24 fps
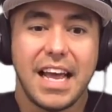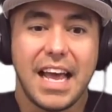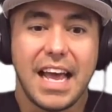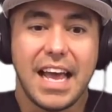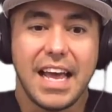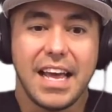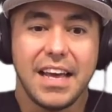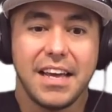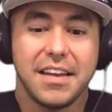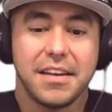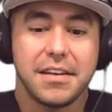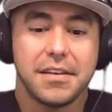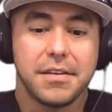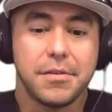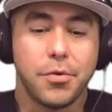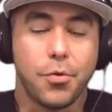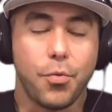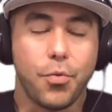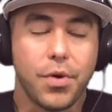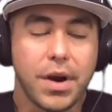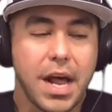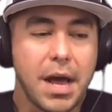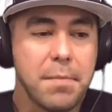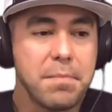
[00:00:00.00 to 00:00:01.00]

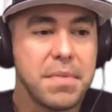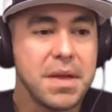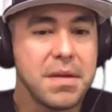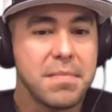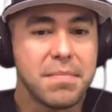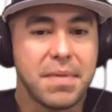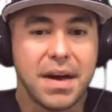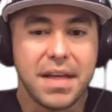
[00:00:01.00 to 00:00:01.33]
And what I mean